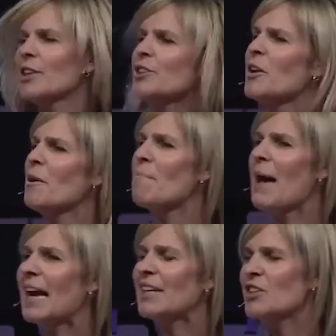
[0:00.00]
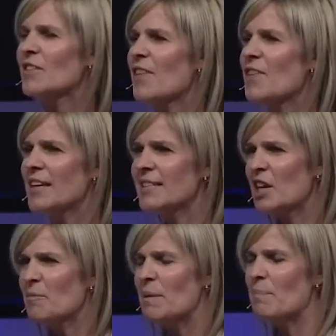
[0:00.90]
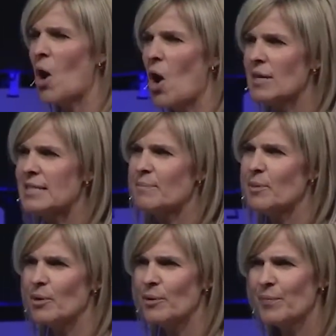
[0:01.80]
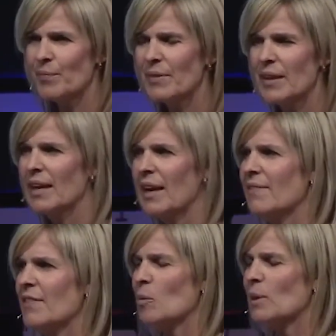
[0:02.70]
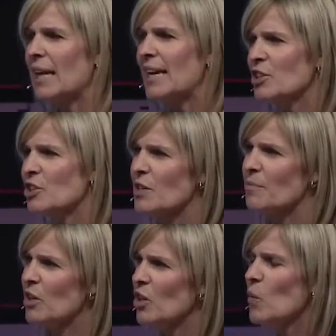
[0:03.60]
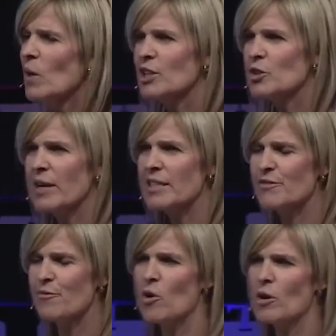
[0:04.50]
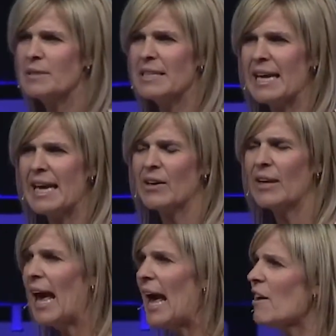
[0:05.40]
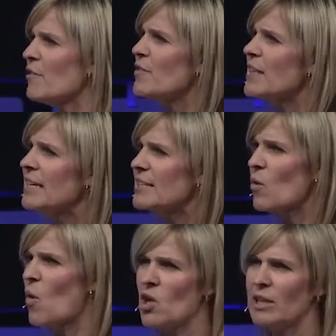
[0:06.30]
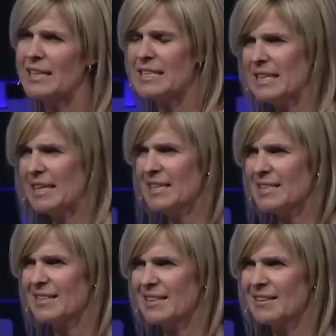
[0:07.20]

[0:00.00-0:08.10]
want you to imagine that this could be possible. That the relationship that you want to transform today could have these qualities in it.